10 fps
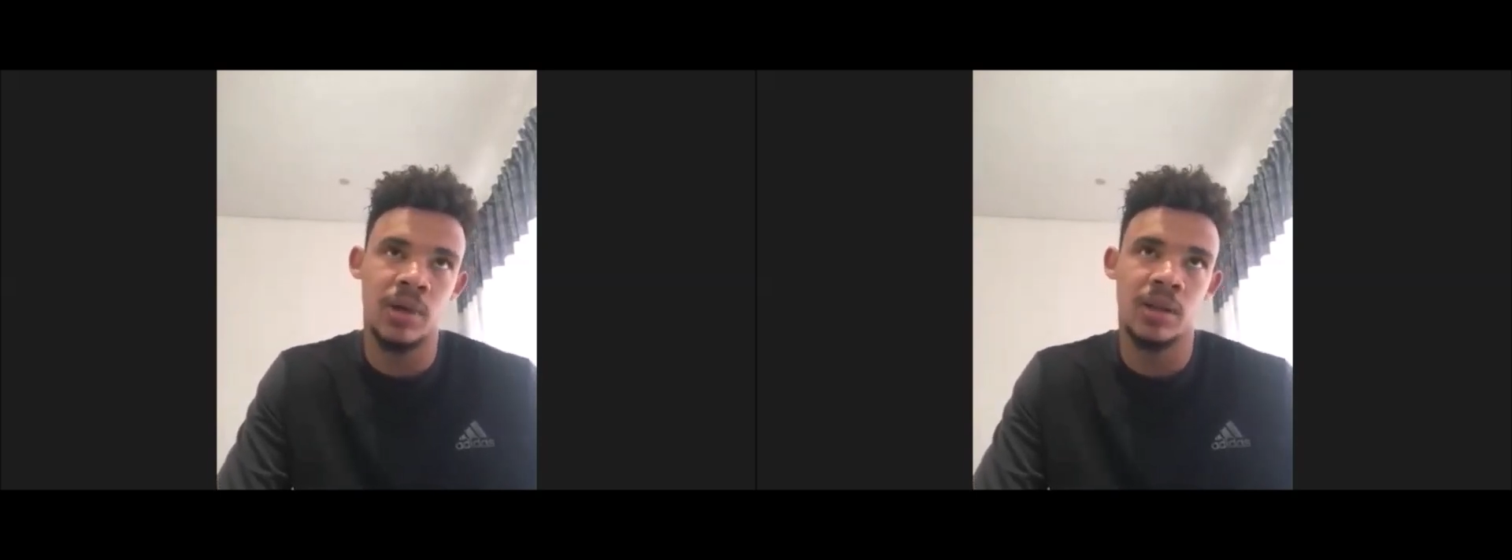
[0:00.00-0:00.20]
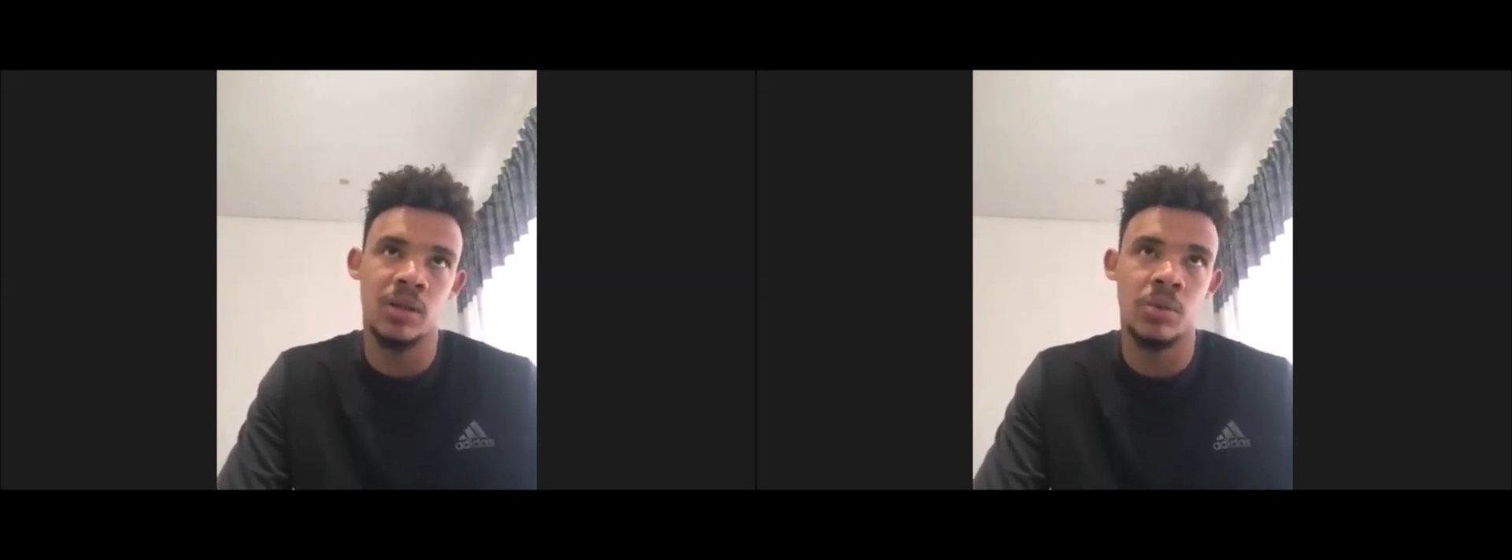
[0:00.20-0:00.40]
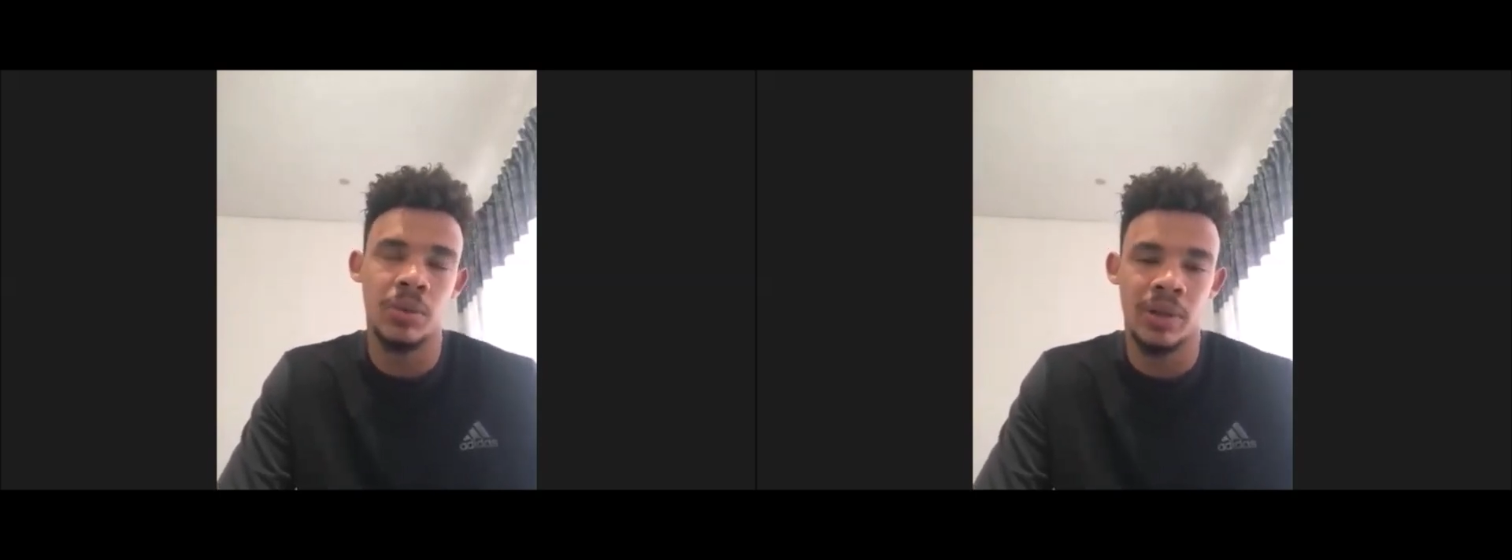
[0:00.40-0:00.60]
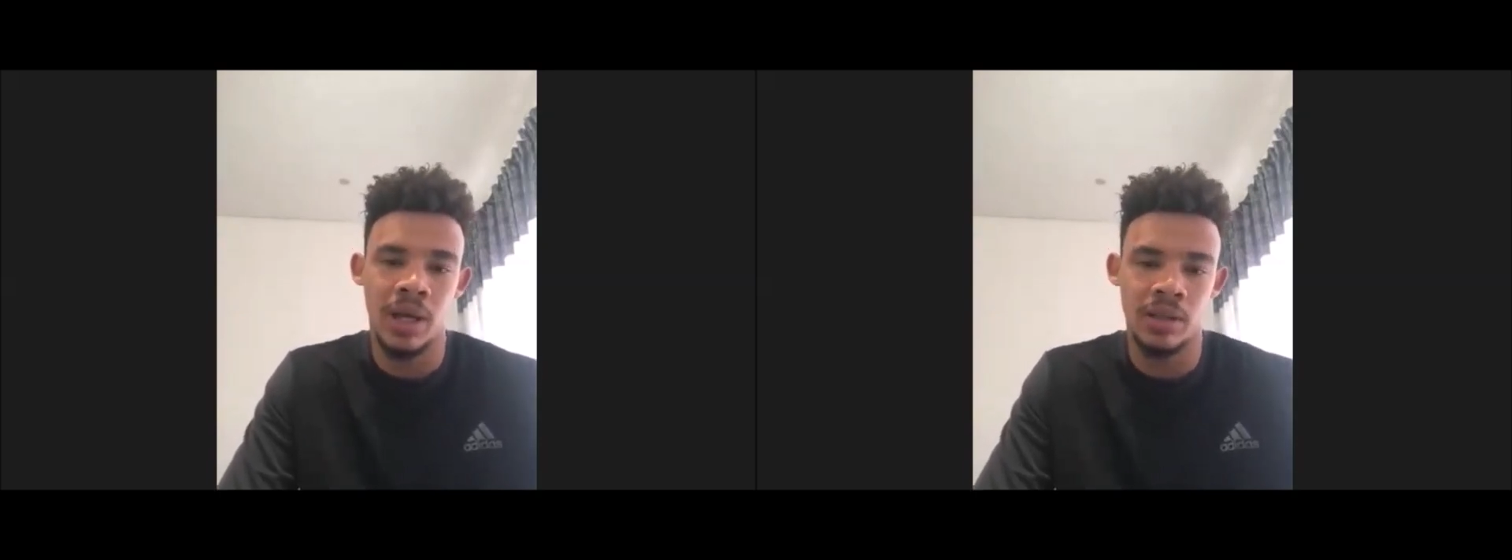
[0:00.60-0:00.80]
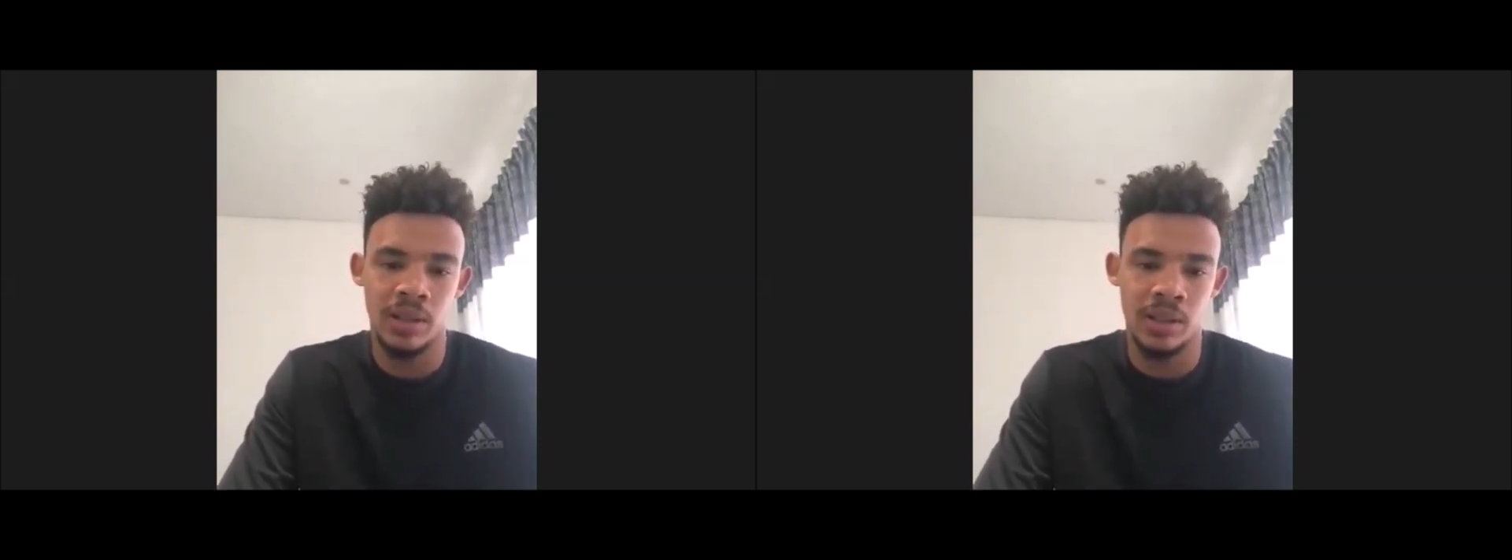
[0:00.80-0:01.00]
I think we were the
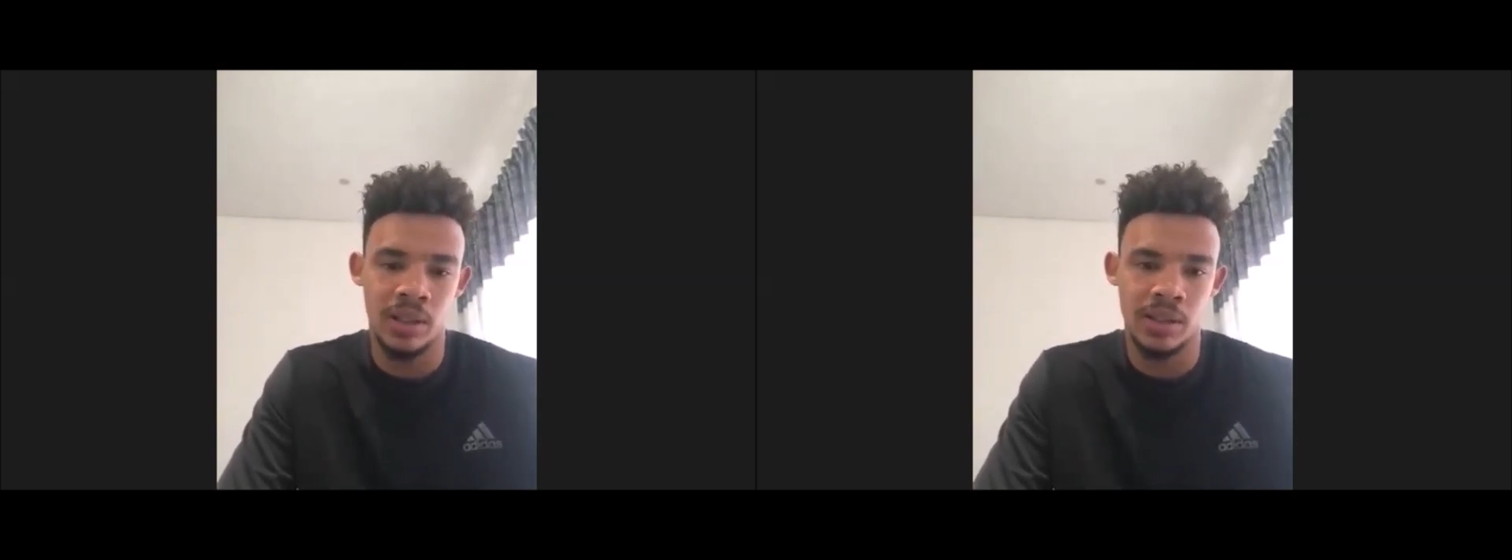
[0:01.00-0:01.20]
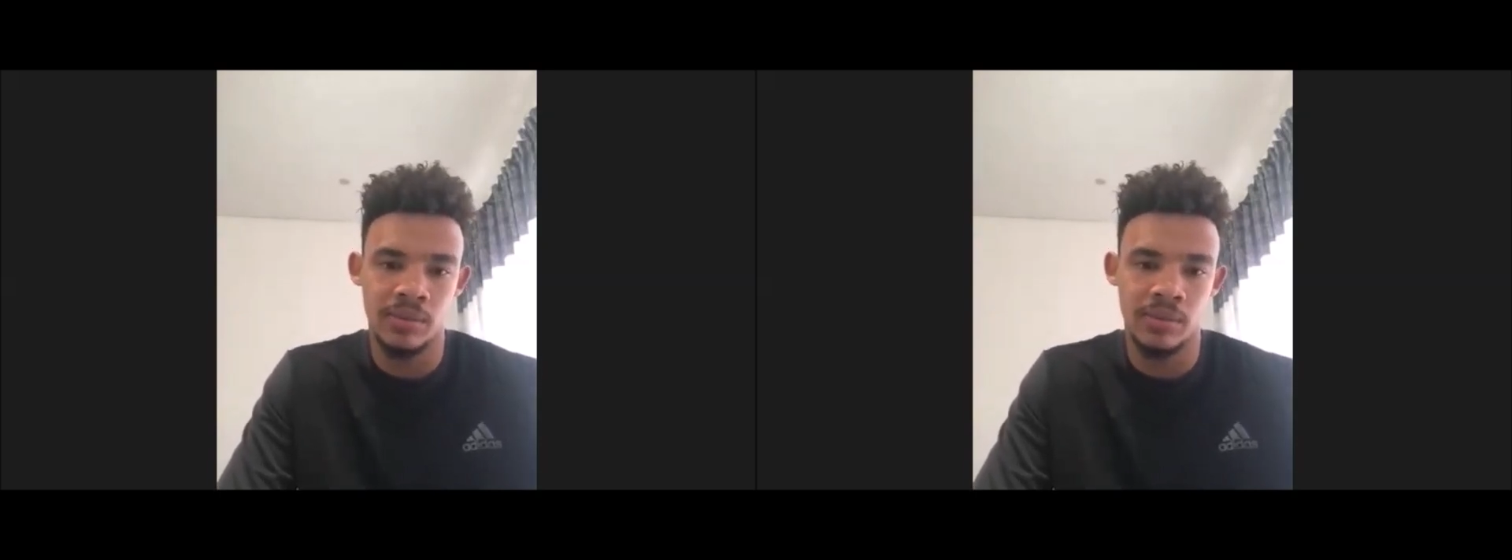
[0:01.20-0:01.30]
under